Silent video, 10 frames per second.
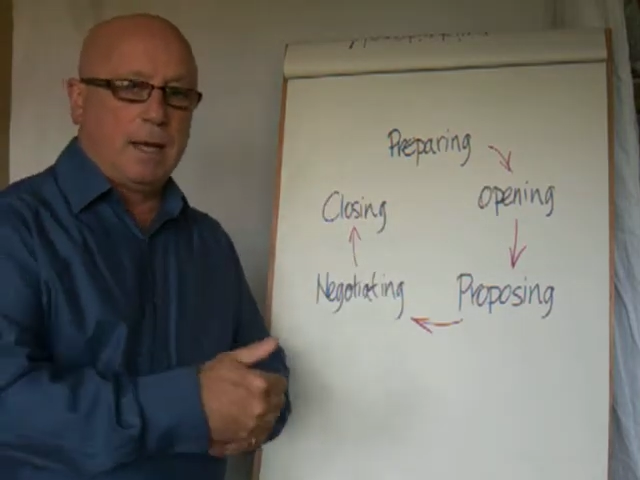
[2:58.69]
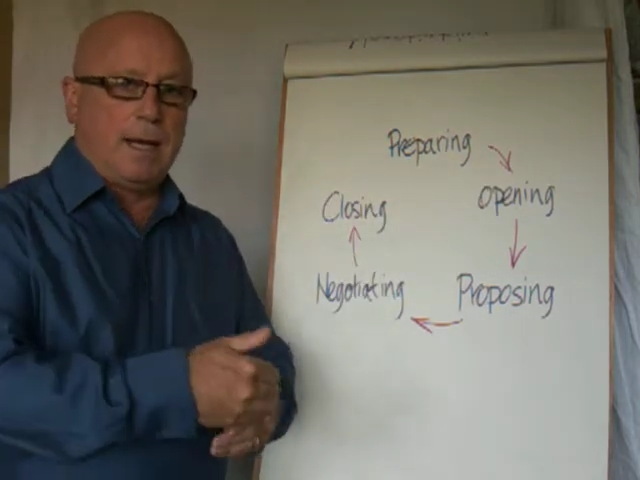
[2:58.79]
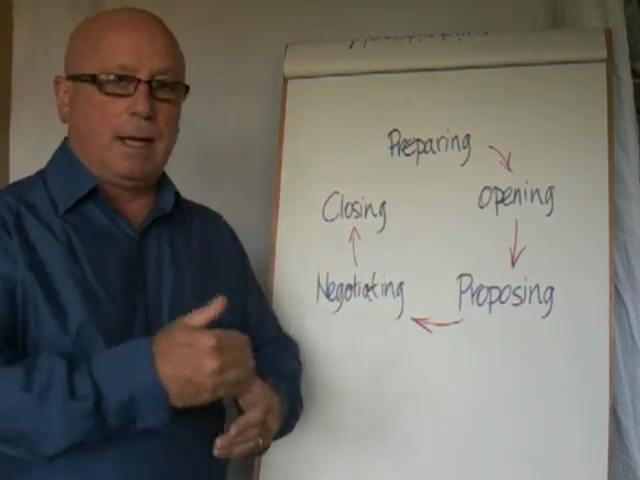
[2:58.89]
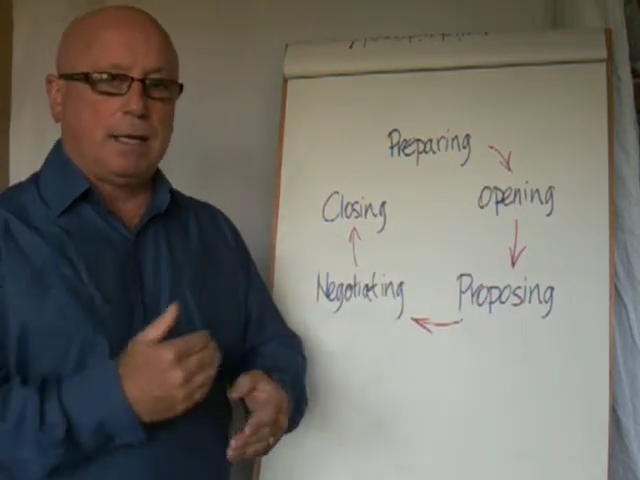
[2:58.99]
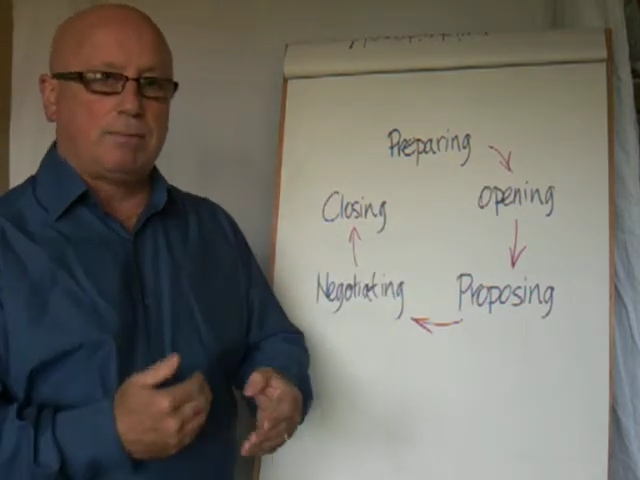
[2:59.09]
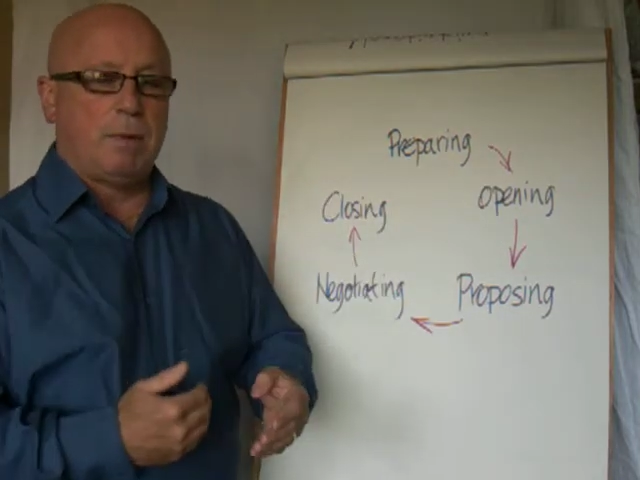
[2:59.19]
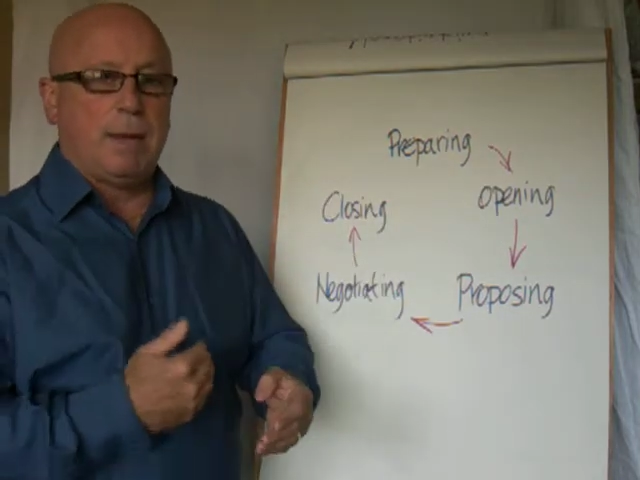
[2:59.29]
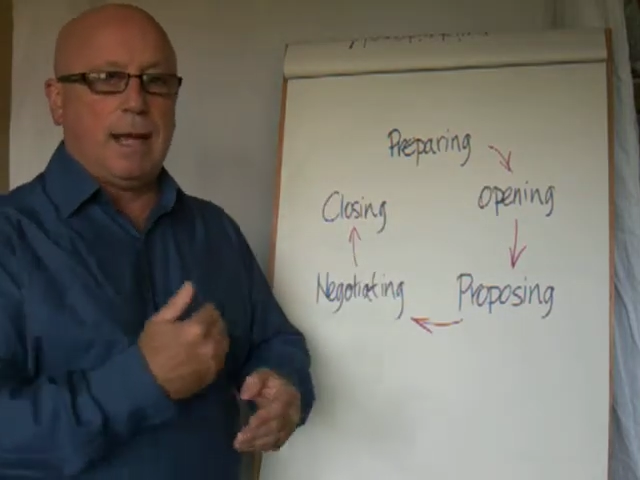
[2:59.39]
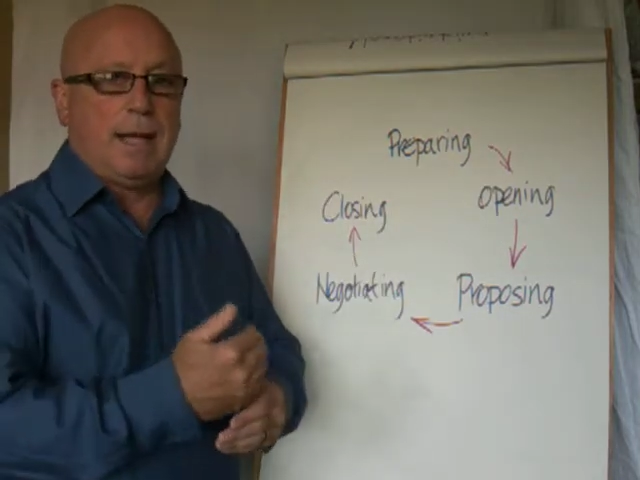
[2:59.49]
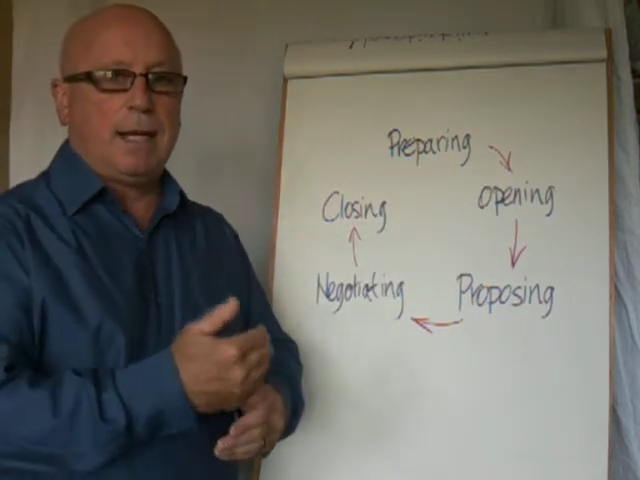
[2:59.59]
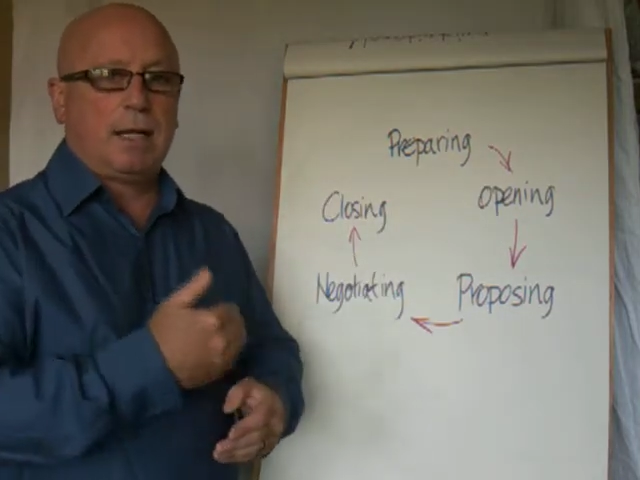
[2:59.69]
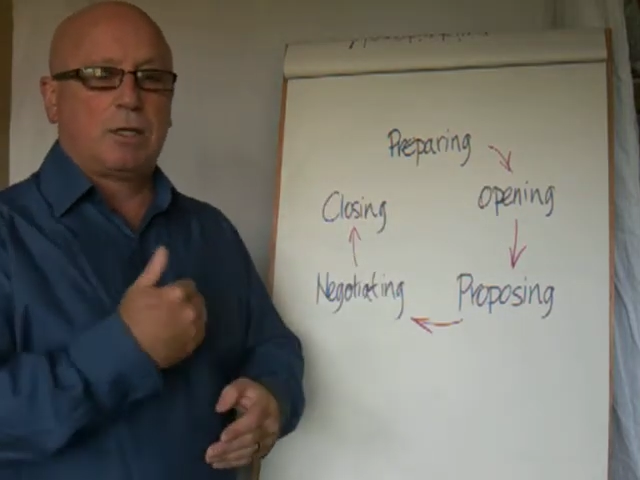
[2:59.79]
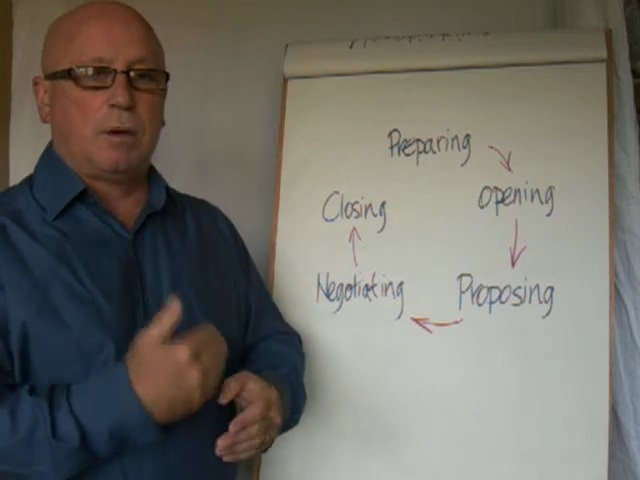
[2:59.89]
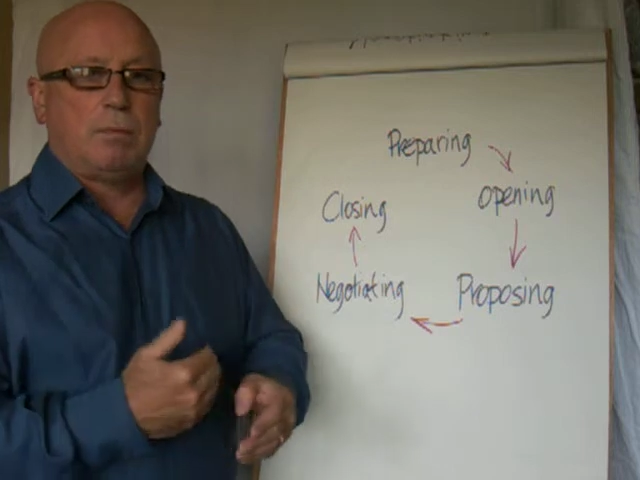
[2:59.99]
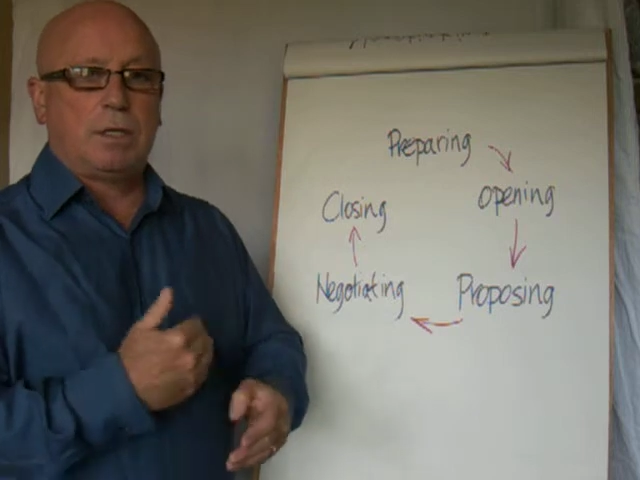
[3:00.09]
against maybe any
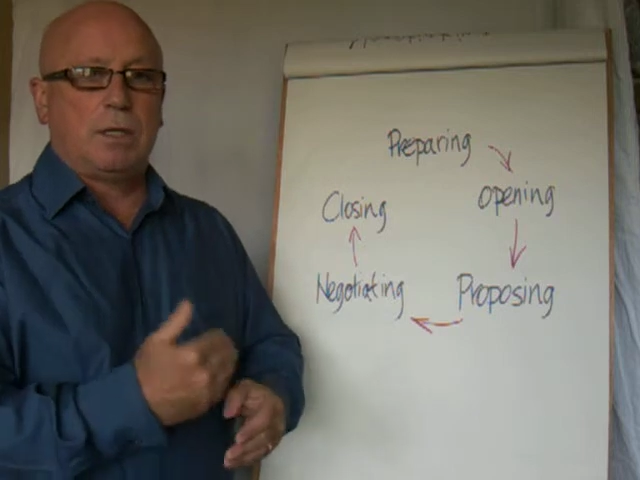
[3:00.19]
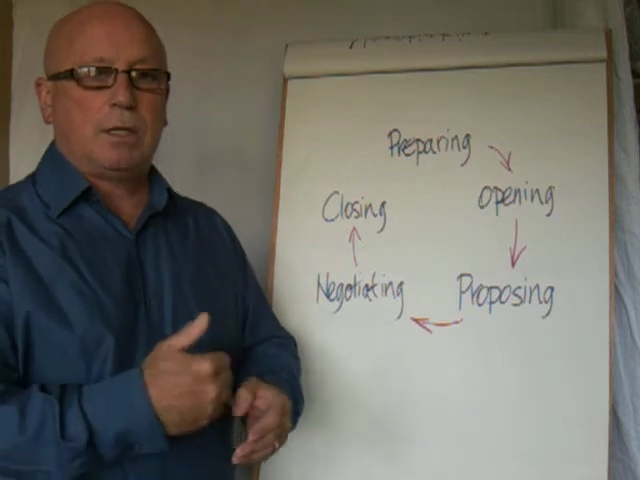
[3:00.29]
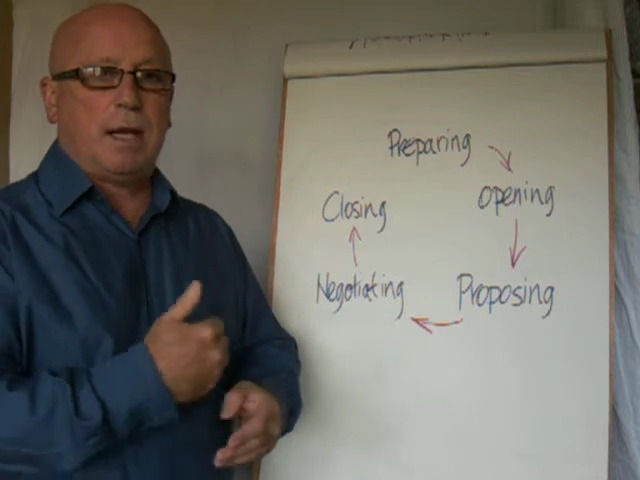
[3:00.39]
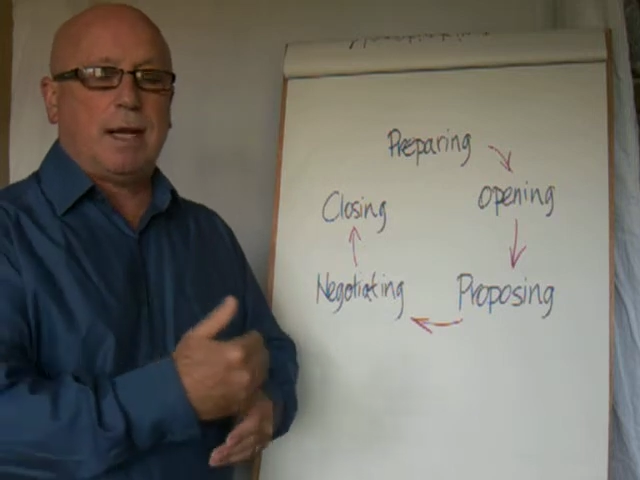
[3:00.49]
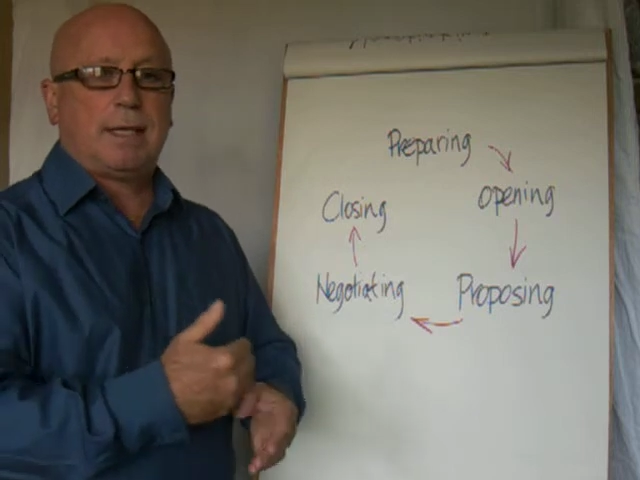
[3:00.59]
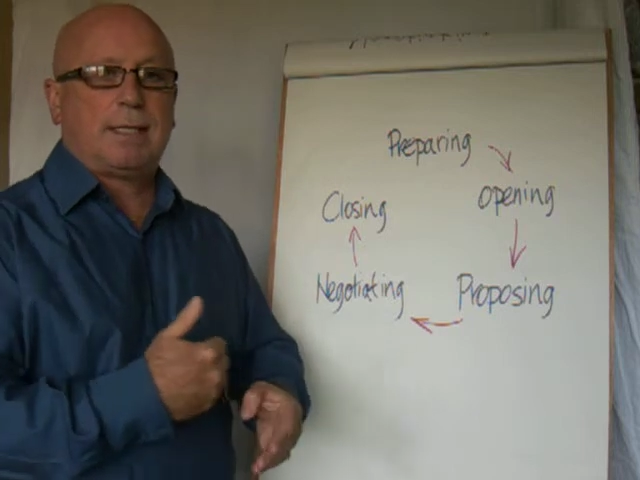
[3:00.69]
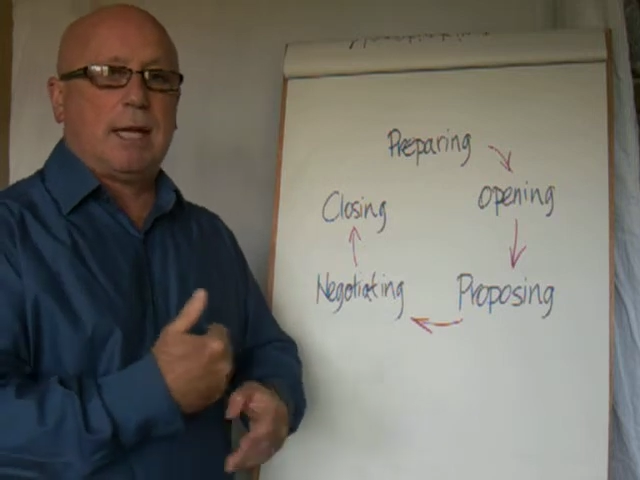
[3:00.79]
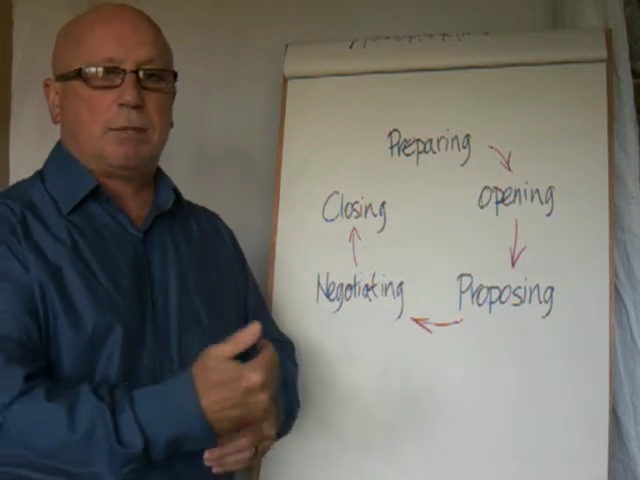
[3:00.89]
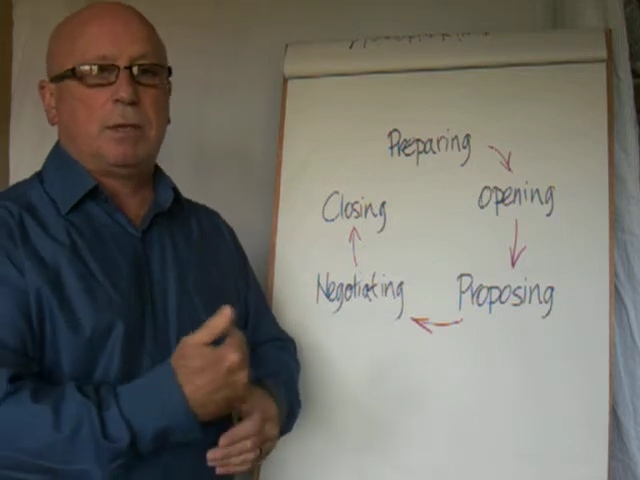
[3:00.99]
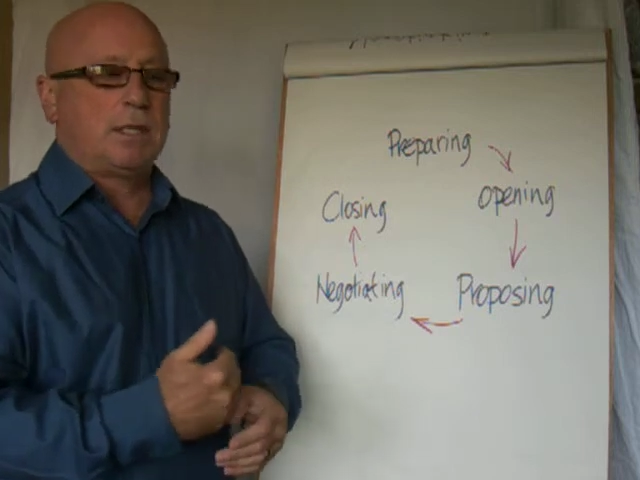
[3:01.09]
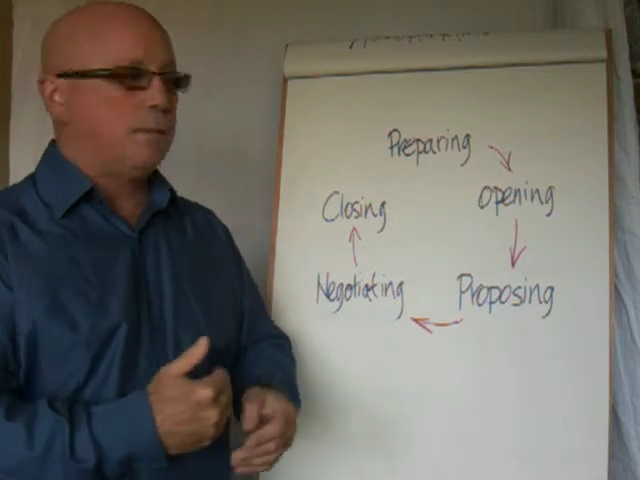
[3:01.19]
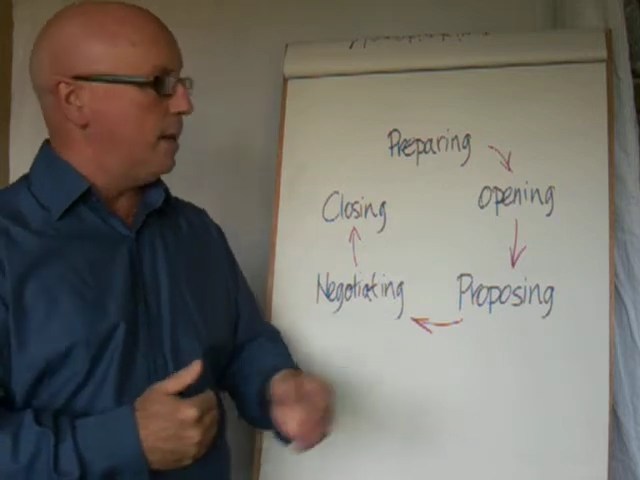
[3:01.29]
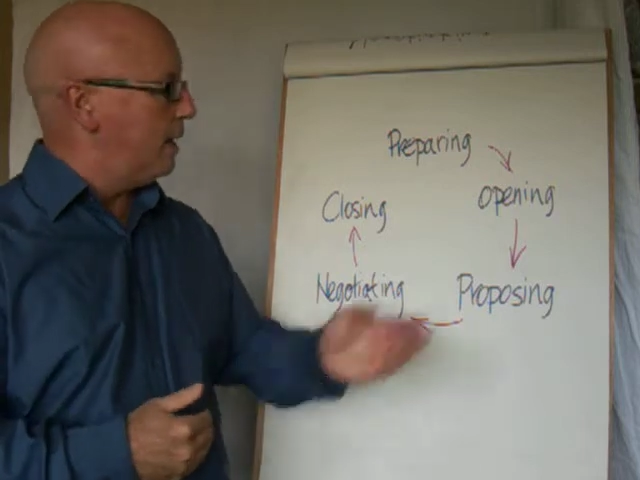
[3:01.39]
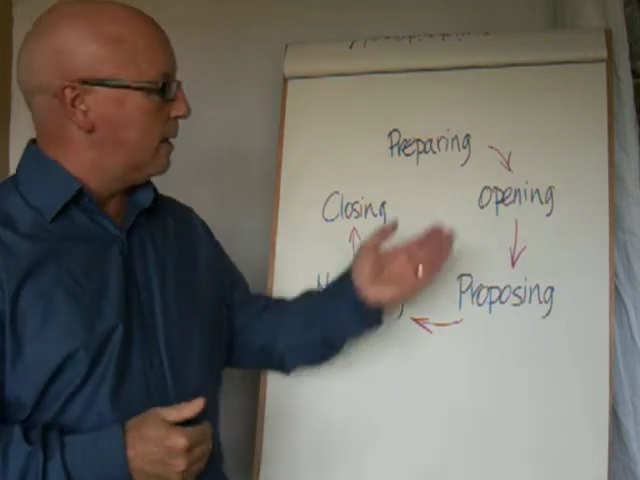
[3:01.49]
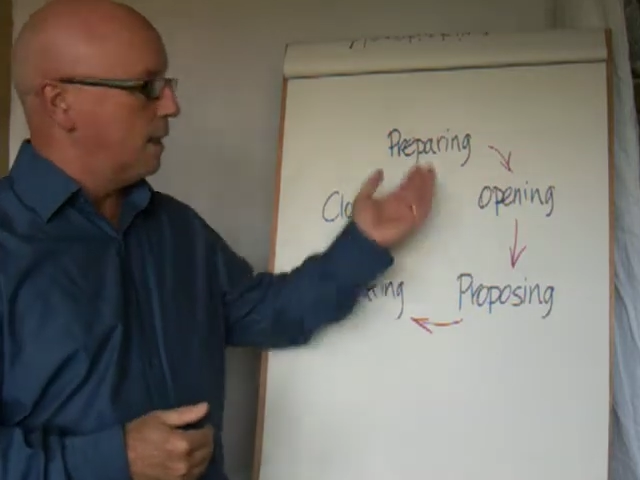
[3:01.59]
assumptions or any assessments I
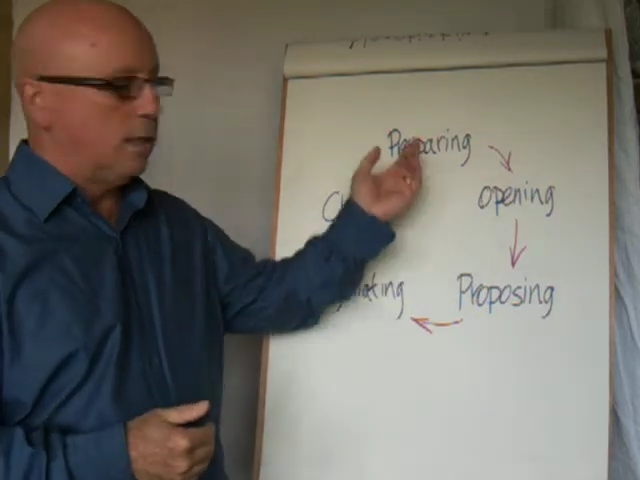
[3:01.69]
made